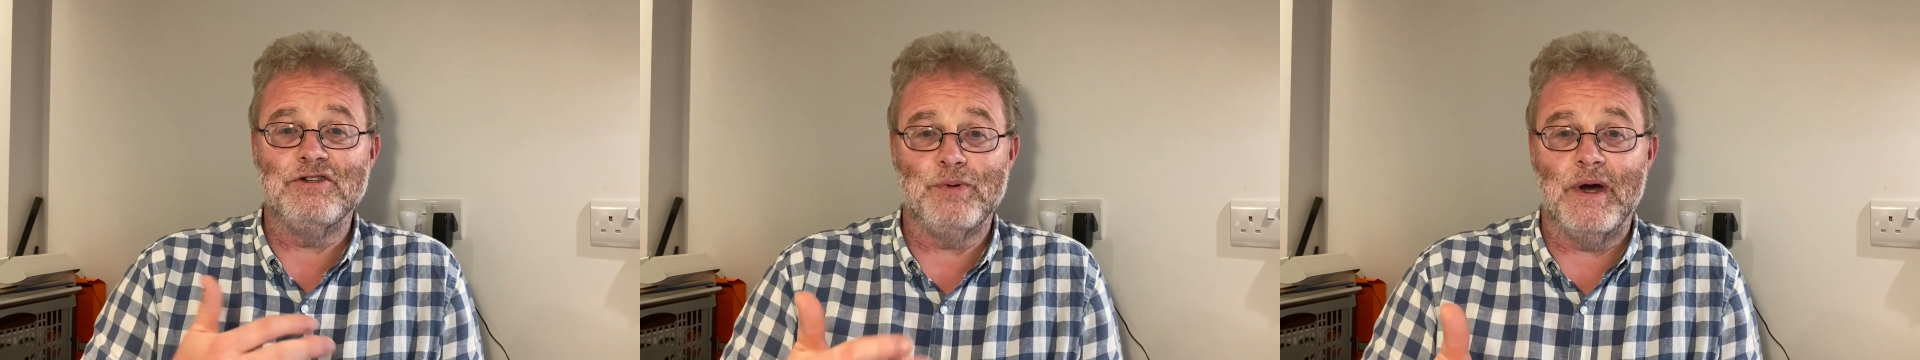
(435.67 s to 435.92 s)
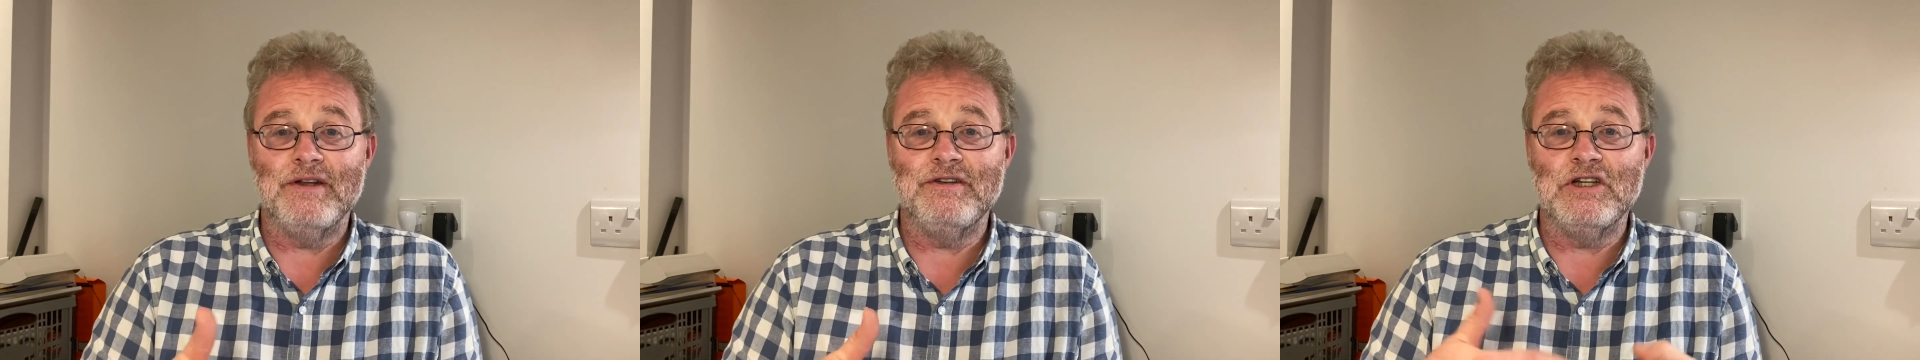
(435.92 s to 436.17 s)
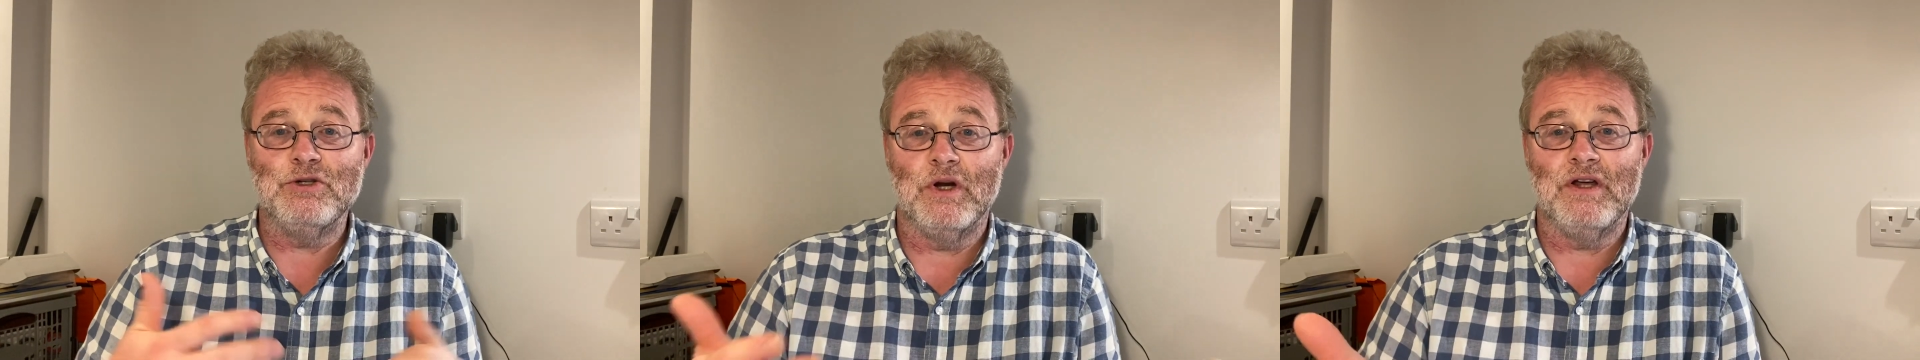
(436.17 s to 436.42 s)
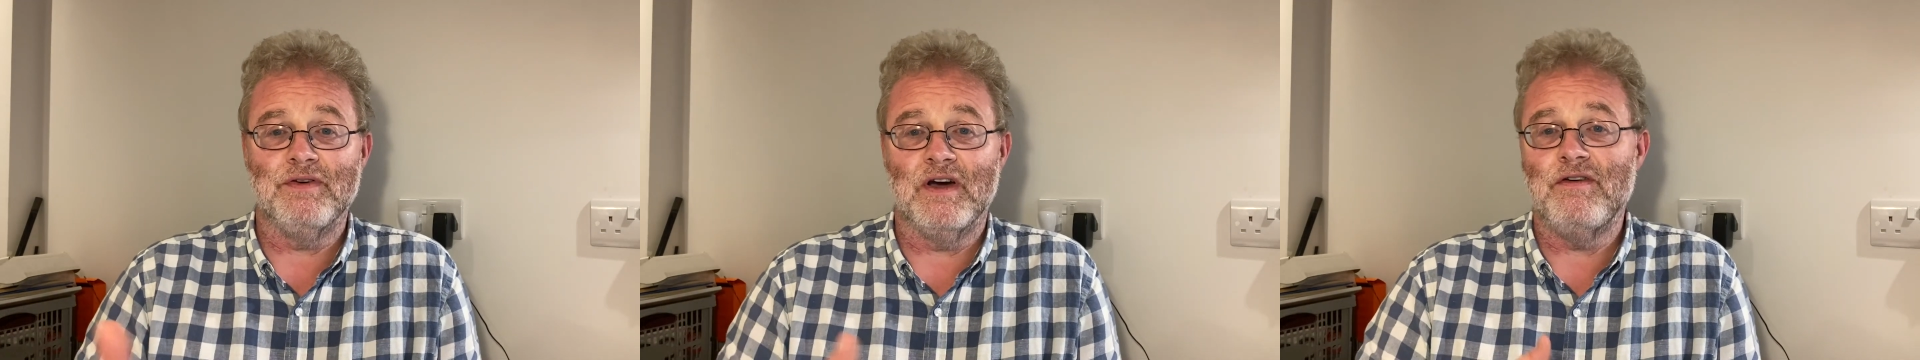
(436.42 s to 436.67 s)
20,
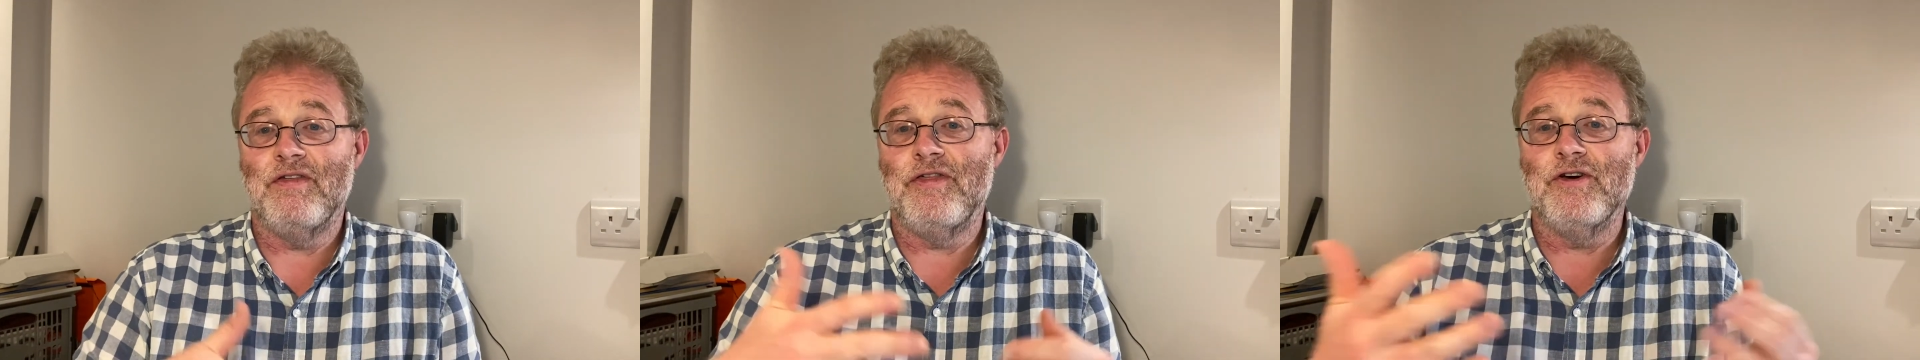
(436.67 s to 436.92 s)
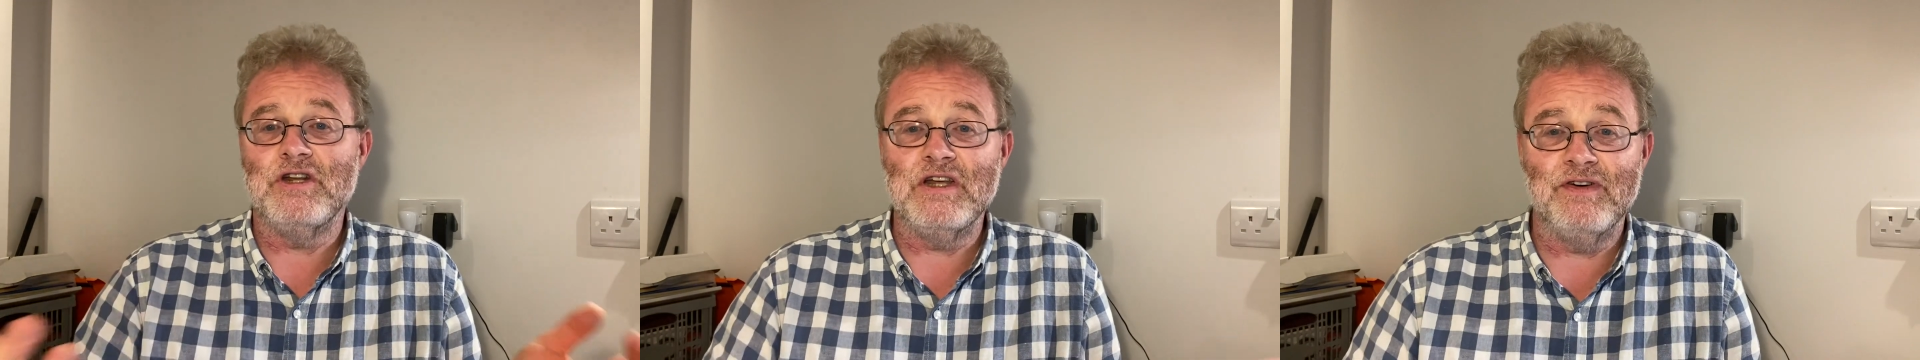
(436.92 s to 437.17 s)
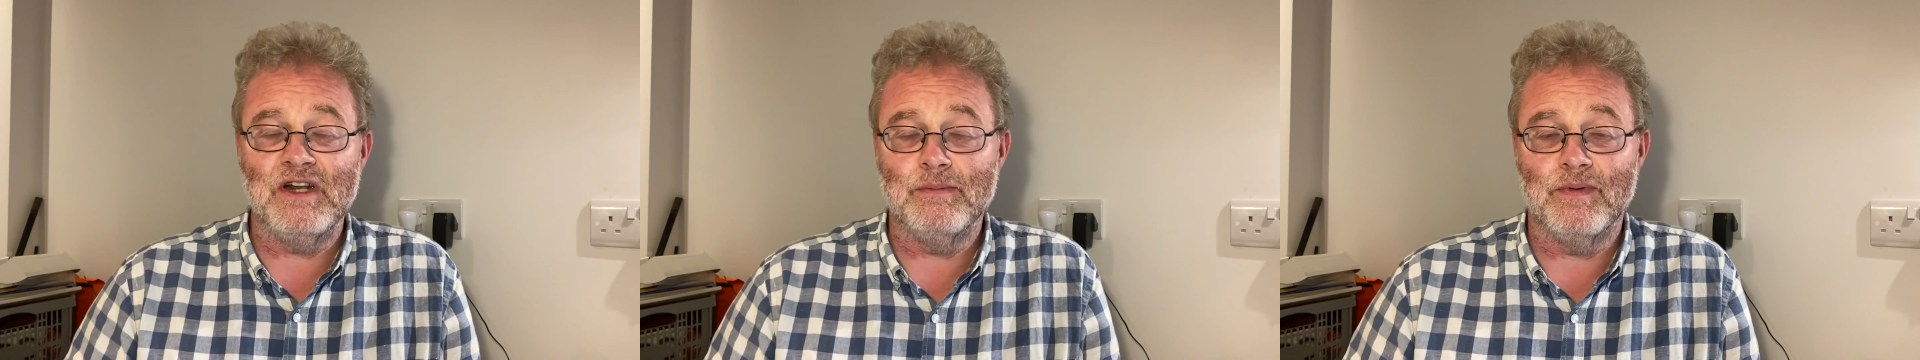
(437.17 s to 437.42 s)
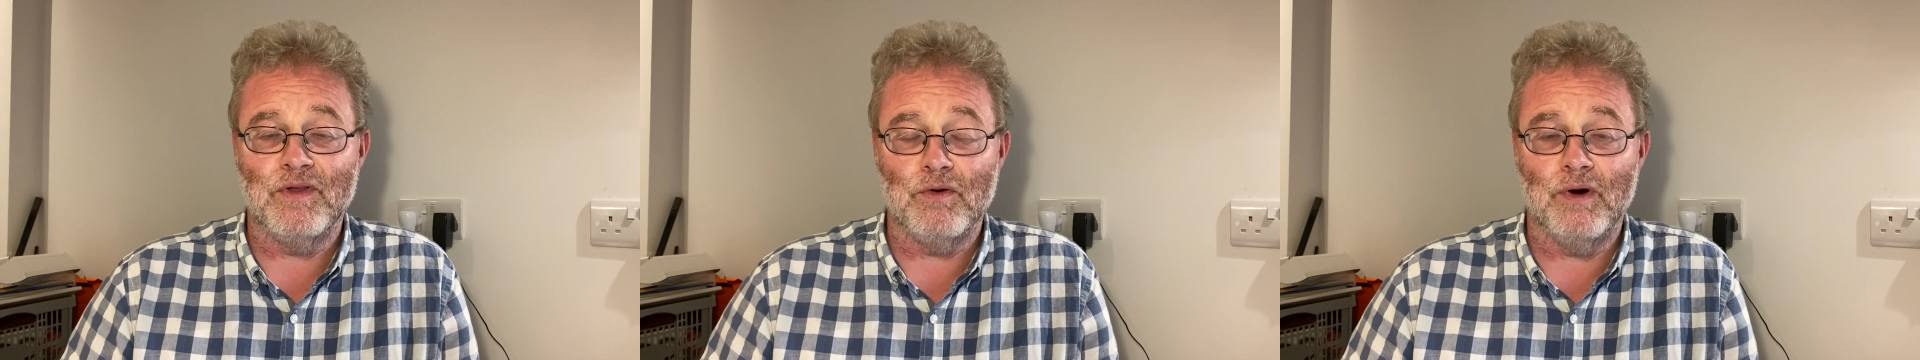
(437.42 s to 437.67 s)
25, 30 feet
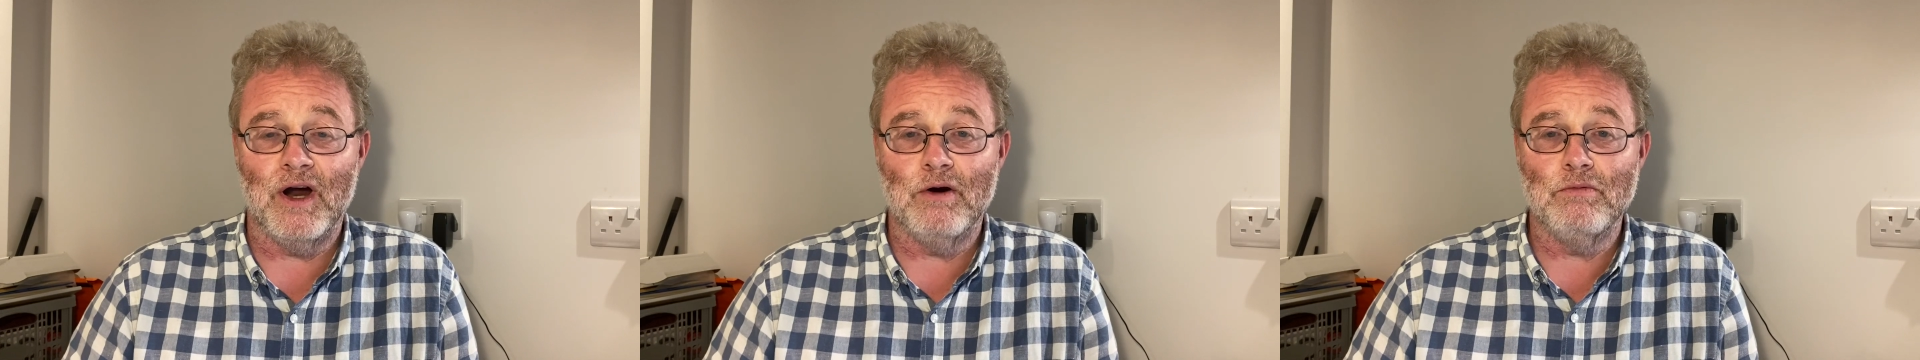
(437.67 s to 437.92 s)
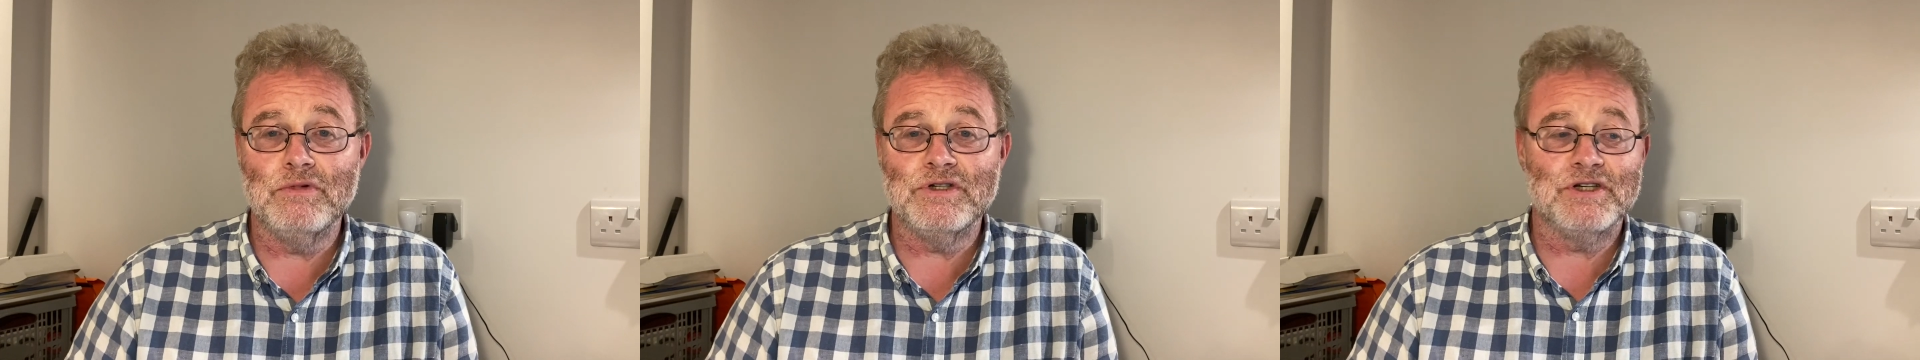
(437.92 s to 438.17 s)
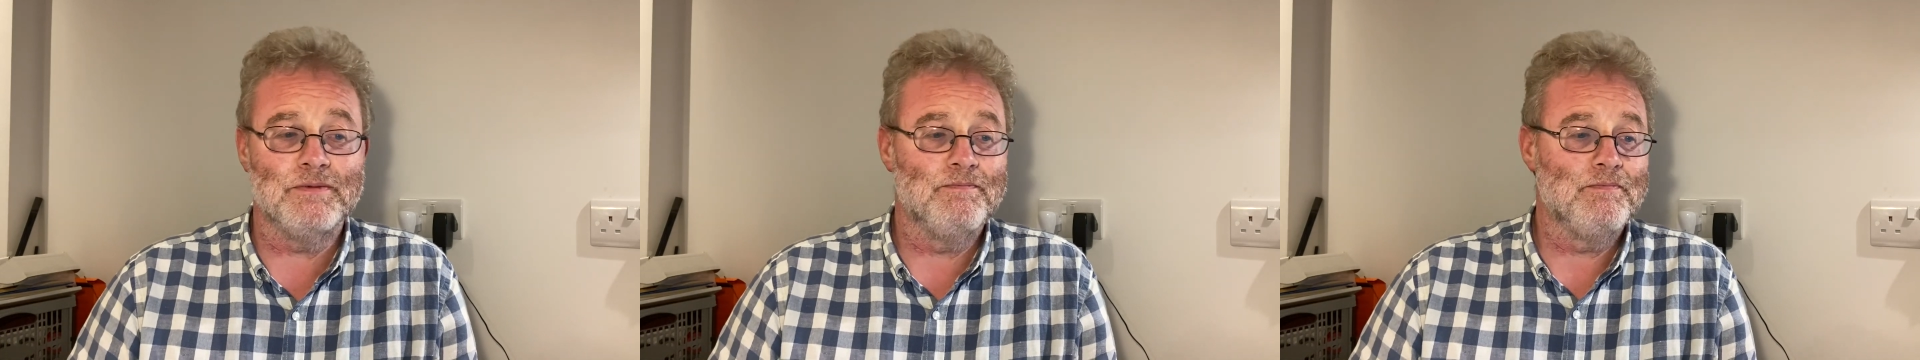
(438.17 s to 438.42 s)
above the ground.